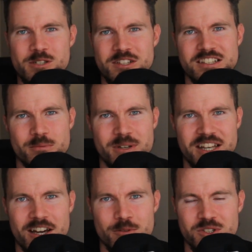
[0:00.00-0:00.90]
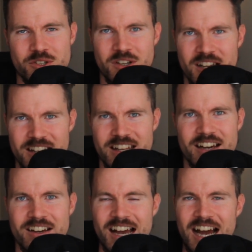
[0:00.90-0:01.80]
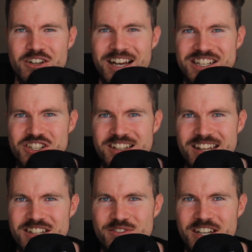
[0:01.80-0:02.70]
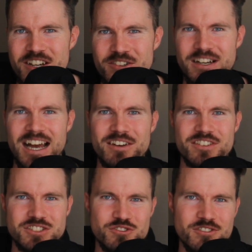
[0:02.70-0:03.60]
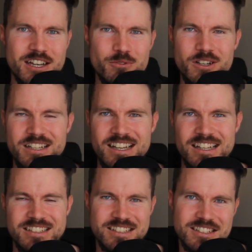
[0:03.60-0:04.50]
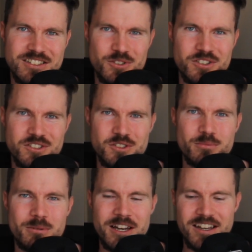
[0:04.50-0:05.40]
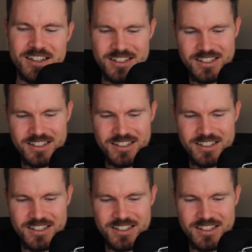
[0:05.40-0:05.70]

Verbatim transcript: is a big help. So yeah, I'll catch you in the next video. Have a great one and talk to you soon. Bye-bye.